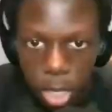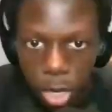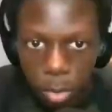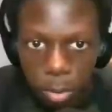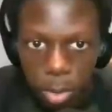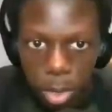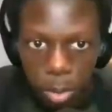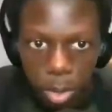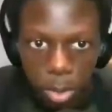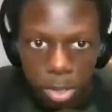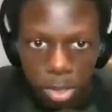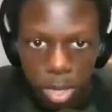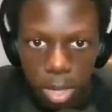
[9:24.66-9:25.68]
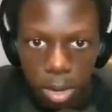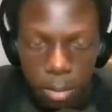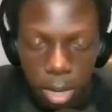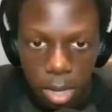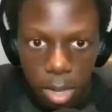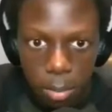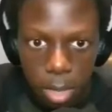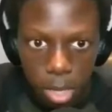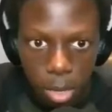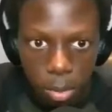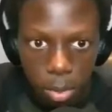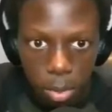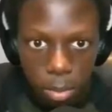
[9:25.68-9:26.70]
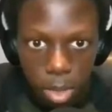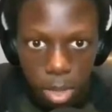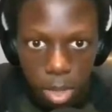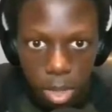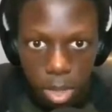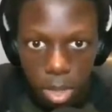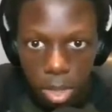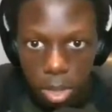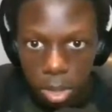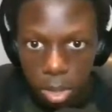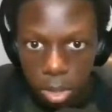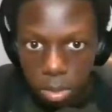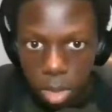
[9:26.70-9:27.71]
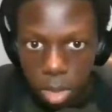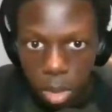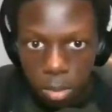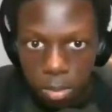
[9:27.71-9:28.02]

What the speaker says: in your room. You're an alternate. I'm not coming in your room. No,